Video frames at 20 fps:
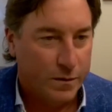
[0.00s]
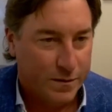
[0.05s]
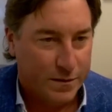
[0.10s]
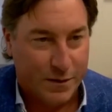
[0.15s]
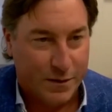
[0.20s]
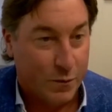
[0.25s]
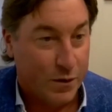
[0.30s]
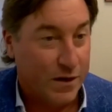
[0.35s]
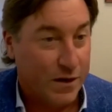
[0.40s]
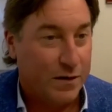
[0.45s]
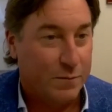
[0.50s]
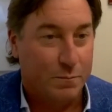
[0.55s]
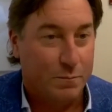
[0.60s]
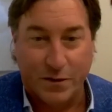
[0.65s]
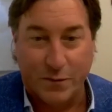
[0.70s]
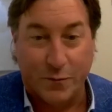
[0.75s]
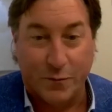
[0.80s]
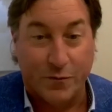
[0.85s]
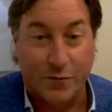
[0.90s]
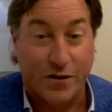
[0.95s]
You want to get
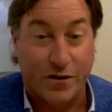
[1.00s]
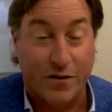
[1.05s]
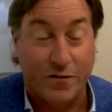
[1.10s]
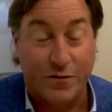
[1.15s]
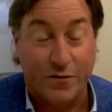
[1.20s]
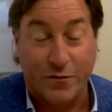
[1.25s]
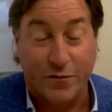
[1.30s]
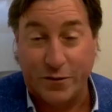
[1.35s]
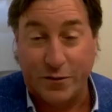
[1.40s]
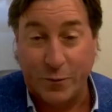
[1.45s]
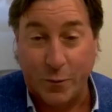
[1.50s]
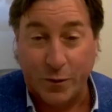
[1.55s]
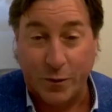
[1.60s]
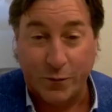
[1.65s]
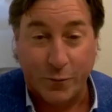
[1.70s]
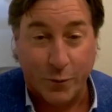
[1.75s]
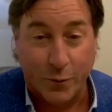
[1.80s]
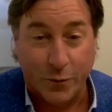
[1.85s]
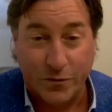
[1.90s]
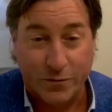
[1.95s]
different genders in the
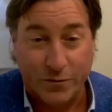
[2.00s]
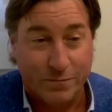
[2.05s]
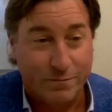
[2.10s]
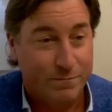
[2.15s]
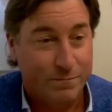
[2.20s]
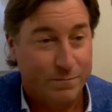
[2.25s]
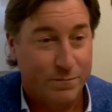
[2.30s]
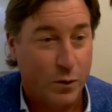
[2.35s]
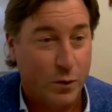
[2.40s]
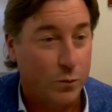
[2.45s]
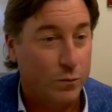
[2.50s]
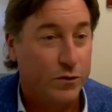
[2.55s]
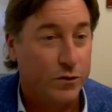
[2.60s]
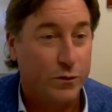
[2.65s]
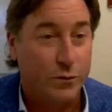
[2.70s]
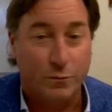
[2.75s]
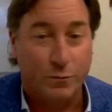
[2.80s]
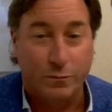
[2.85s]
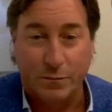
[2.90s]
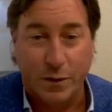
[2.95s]
workforce, don't
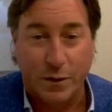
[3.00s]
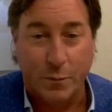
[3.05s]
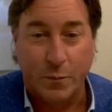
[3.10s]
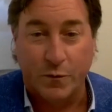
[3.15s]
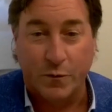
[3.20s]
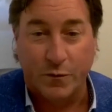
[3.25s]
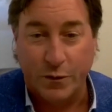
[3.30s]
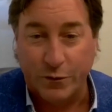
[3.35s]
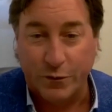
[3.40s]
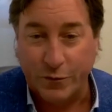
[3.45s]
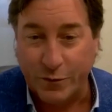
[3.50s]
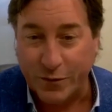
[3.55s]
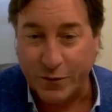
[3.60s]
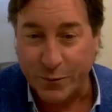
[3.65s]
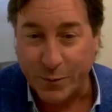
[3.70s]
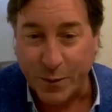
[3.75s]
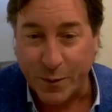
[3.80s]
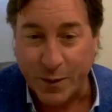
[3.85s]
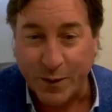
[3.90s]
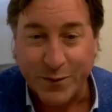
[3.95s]
do number of years of
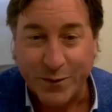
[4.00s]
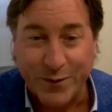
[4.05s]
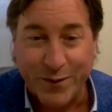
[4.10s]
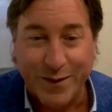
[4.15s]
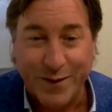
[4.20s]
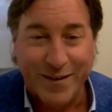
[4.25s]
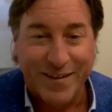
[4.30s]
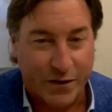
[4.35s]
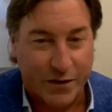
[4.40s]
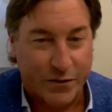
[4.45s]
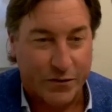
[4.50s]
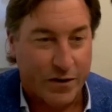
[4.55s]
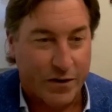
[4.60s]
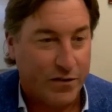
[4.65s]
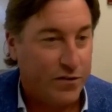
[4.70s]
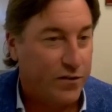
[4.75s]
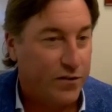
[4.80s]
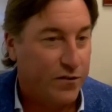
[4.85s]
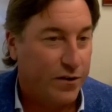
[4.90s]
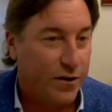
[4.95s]
experience. That is
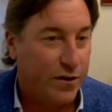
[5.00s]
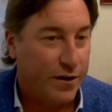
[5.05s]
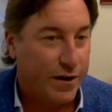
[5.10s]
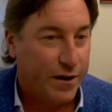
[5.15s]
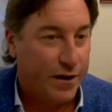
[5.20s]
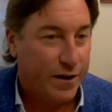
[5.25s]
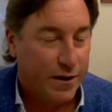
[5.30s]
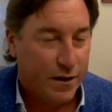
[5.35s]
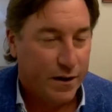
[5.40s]
necessary.